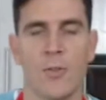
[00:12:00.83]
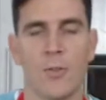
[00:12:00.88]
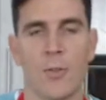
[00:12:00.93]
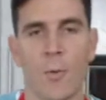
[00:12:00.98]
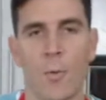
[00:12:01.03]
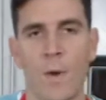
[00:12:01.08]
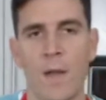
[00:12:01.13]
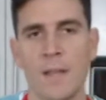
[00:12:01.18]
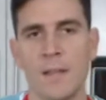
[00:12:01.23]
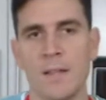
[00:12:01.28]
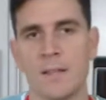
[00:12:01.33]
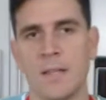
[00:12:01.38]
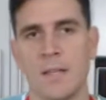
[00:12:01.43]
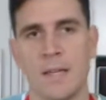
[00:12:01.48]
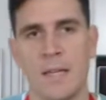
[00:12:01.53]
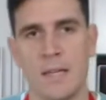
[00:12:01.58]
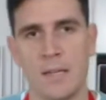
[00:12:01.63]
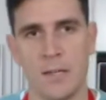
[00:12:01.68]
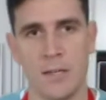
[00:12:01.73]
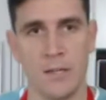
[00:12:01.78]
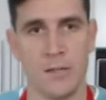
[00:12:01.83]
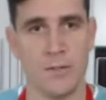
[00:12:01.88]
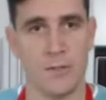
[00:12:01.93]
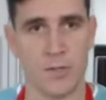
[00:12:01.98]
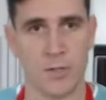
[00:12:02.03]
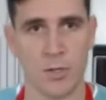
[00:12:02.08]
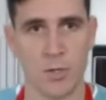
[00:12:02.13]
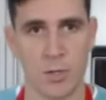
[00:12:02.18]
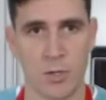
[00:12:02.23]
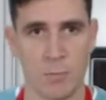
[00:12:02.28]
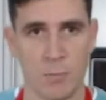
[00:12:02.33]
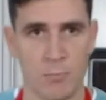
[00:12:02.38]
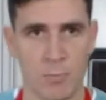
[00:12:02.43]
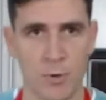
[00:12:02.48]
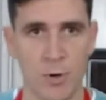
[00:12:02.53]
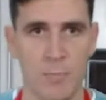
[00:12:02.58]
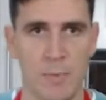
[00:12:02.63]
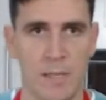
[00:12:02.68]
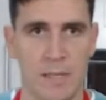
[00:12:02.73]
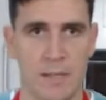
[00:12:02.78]
the way that the Indians cook it
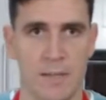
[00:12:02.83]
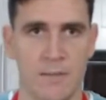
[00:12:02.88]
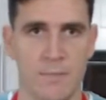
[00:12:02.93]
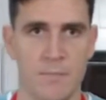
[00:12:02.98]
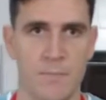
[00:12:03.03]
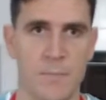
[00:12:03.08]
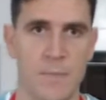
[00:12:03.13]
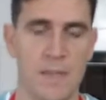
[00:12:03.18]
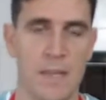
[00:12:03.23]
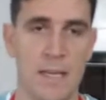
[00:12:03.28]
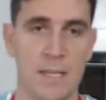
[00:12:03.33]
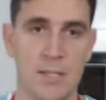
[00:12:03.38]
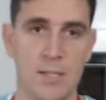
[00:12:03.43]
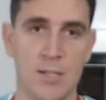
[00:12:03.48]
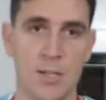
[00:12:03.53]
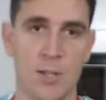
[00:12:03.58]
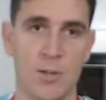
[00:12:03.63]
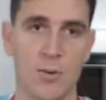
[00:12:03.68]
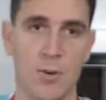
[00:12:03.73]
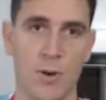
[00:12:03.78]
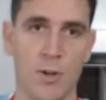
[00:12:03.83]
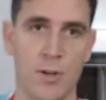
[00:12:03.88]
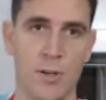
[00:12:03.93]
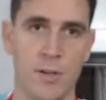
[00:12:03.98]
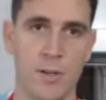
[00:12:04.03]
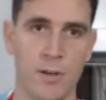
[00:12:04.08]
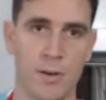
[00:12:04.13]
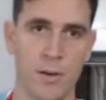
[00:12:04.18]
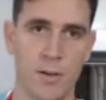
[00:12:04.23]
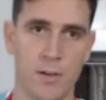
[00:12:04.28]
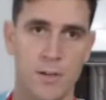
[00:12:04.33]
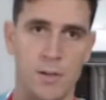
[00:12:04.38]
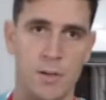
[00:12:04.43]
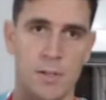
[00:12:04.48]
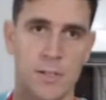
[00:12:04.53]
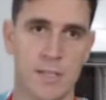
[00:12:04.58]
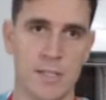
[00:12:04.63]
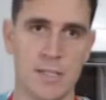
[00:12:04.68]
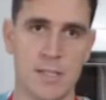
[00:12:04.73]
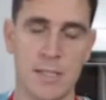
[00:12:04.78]
properly, they stick it on
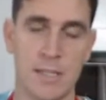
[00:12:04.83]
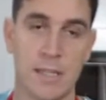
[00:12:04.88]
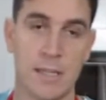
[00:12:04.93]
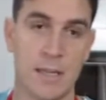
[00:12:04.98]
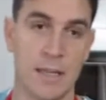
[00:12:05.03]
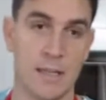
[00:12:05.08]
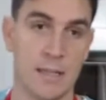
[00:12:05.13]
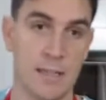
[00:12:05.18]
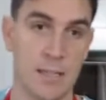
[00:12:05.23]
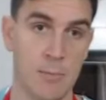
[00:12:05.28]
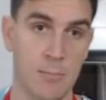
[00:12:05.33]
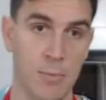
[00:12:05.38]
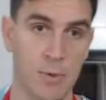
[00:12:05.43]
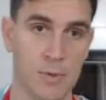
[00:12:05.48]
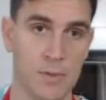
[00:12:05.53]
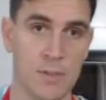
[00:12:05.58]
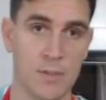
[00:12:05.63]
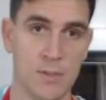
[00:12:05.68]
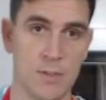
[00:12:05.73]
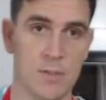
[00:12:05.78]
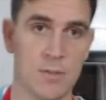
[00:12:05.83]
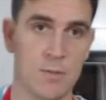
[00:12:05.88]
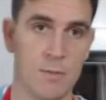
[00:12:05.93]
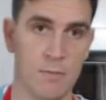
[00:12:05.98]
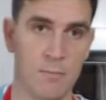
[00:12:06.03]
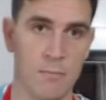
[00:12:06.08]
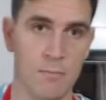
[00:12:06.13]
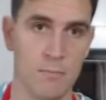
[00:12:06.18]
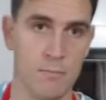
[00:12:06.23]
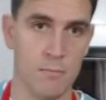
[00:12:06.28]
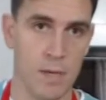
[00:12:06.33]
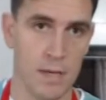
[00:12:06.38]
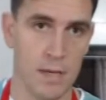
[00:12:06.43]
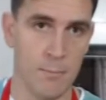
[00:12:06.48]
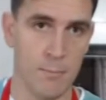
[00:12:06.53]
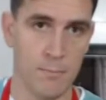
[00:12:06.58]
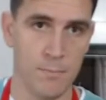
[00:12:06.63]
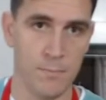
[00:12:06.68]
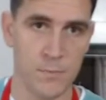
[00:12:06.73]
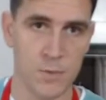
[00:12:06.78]
a stick, and then they put this
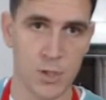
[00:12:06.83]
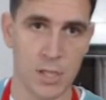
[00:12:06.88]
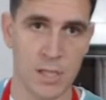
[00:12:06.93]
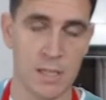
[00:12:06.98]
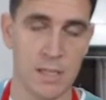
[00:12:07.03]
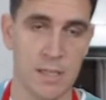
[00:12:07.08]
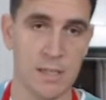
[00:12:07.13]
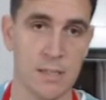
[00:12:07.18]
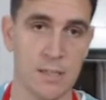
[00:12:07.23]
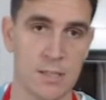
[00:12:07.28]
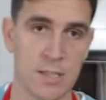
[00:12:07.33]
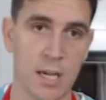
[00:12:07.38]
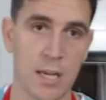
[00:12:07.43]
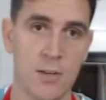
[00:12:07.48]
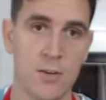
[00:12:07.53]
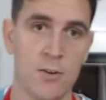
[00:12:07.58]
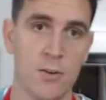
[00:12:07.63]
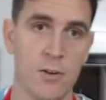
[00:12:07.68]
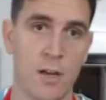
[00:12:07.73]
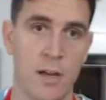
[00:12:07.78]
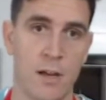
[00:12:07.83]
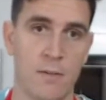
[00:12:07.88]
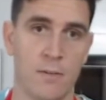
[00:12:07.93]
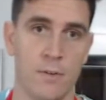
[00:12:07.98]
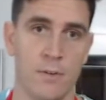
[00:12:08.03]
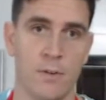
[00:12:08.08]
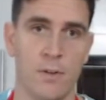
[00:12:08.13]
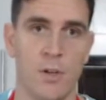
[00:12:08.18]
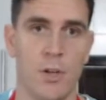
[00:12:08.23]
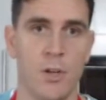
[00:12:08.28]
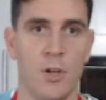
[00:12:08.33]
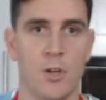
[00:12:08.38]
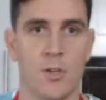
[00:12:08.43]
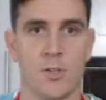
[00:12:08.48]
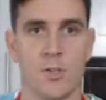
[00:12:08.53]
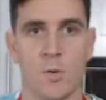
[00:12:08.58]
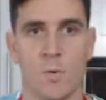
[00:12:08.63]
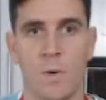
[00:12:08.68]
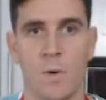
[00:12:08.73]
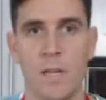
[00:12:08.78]
chicken in the tandoor oven.
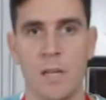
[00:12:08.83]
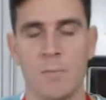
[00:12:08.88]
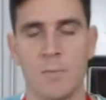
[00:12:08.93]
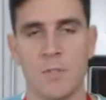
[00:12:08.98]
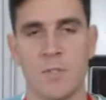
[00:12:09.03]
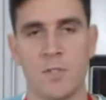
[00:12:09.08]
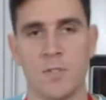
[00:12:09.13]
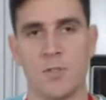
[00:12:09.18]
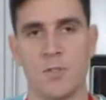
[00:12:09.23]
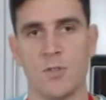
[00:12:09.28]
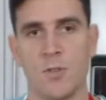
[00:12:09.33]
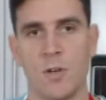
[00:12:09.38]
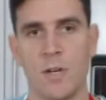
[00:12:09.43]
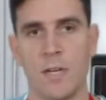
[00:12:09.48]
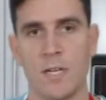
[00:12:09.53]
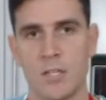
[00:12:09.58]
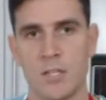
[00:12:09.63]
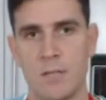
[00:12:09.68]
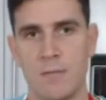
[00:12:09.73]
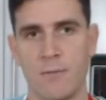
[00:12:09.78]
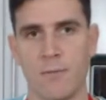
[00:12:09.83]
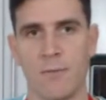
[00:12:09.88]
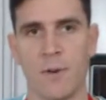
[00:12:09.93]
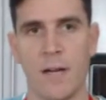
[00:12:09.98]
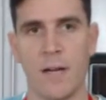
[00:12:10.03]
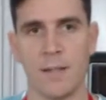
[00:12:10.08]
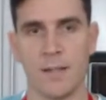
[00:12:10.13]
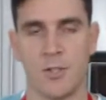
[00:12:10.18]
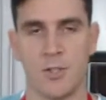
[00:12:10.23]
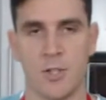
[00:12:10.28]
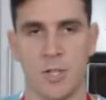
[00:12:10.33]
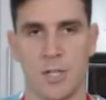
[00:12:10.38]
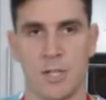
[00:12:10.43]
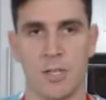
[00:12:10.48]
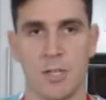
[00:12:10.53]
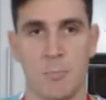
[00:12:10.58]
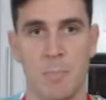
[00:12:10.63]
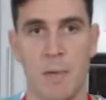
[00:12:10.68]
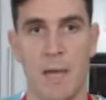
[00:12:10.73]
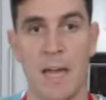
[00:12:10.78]
So what happens is you're not actually frying the chicken
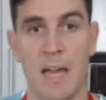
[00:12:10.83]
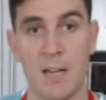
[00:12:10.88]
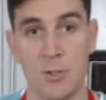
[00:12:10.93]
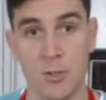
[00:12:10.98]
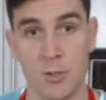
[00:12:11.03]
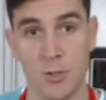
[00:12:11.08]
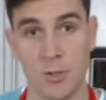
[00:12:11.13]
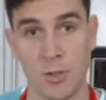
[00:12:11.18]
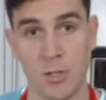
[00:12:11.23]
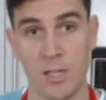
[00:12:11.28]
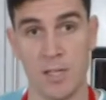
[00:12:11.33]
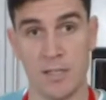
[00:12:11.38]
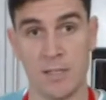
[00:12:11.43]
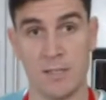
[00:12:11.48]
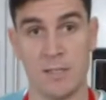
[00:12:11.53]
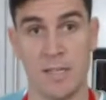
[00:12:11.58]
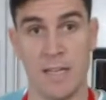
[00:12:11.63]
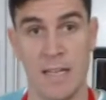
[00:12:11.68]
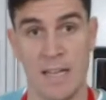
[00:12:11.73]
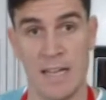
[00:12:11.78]
in a pan, you're cooking it